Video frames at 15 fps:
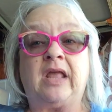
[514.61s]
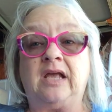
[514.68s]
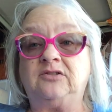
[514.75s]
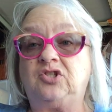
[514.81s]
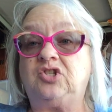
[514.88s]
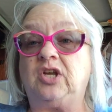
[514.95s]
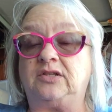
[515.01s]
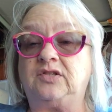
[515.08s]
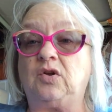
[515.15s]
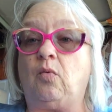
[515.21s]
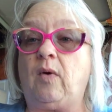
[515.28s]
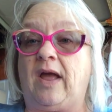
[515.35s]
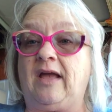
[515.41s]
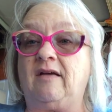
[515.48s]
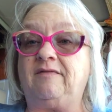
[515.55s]
It's just a
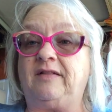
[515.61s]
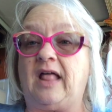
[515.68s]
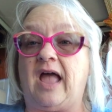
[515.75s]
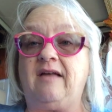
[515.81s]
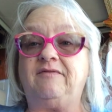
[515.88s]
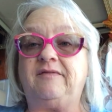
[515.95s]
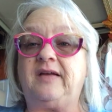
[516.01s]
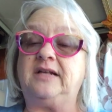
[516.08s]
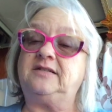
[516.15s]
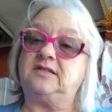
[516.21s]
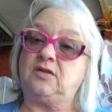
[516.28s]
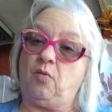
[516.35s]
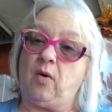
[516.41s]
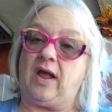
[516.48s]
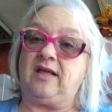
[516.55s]
way of life.
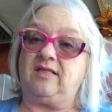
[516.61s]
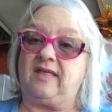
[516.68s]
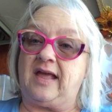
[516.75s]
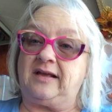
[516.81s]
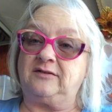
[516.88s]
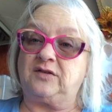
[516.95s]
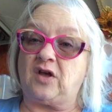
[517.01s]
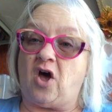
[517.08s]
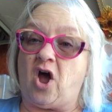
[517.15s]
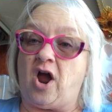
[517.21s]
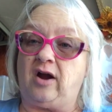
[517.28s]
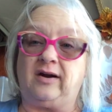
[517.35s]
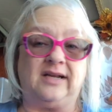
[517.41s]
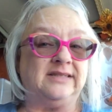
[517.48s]
It's the way things are.